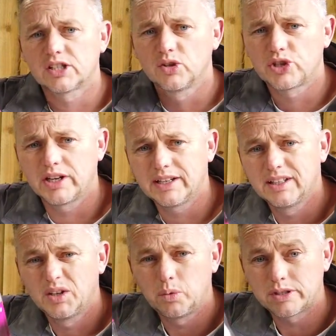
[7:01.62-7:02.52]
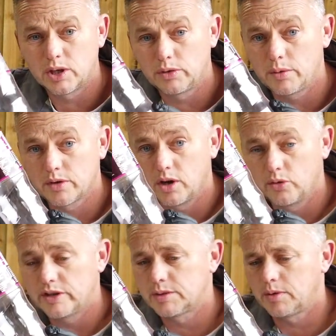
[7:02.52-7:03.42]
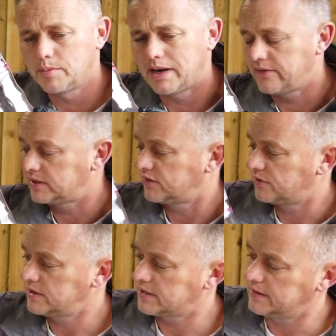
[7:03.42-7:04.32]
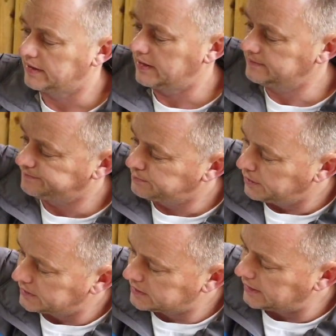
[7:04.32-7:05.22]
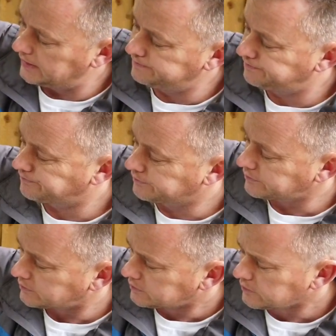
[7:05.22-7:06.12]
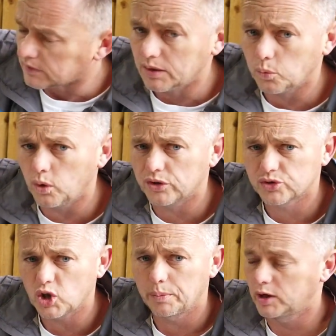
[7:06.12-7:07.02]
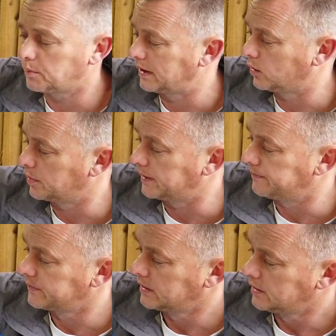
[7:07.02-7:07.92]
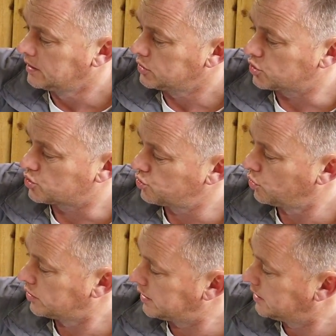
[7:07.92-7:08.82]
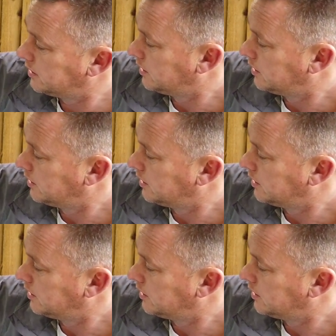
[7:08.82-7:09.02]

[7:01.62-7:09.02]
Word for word: slushier, we still know we've got a reasonable amount of antifreeze in there, but um, worth topping up a little bit. Just draw a